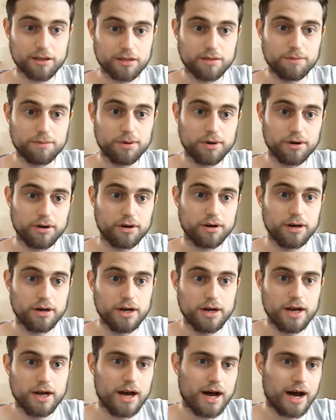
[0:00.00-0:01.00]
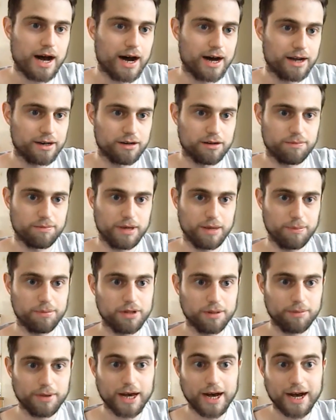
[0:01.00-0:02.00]
that support. And
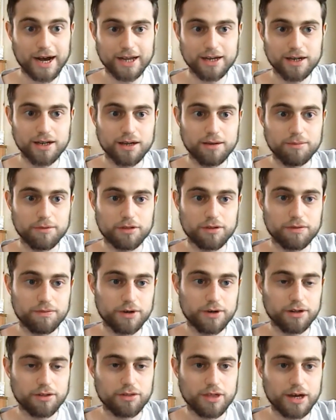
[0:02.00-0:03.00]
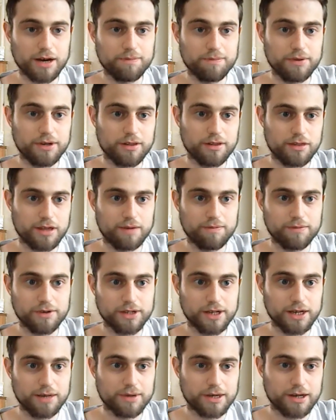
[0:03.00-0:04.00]
people are behind him as a world champion
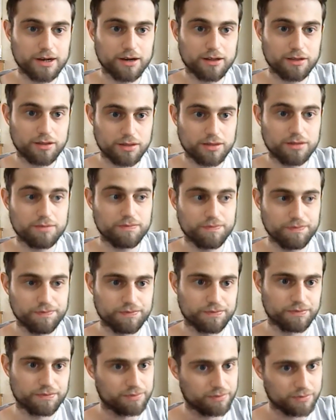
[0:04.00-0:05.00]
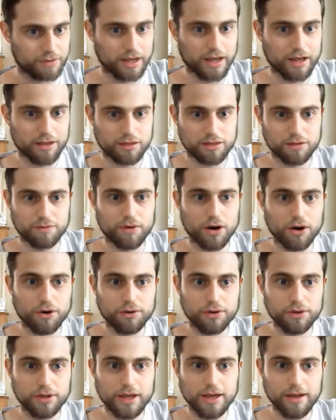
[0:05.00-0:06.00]
generally because it's the
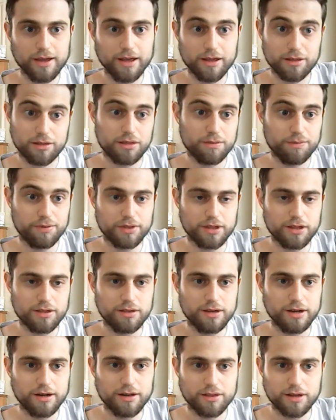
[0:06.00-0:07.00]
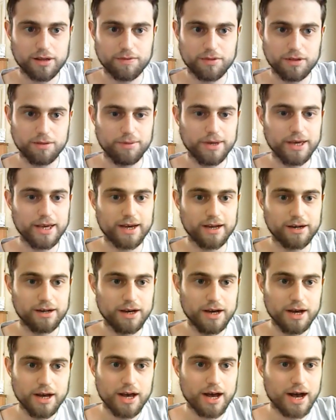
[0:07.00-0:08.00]
role, it's the position he deserves to be in.
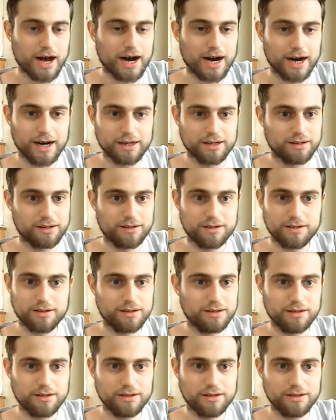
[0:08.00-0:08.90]
And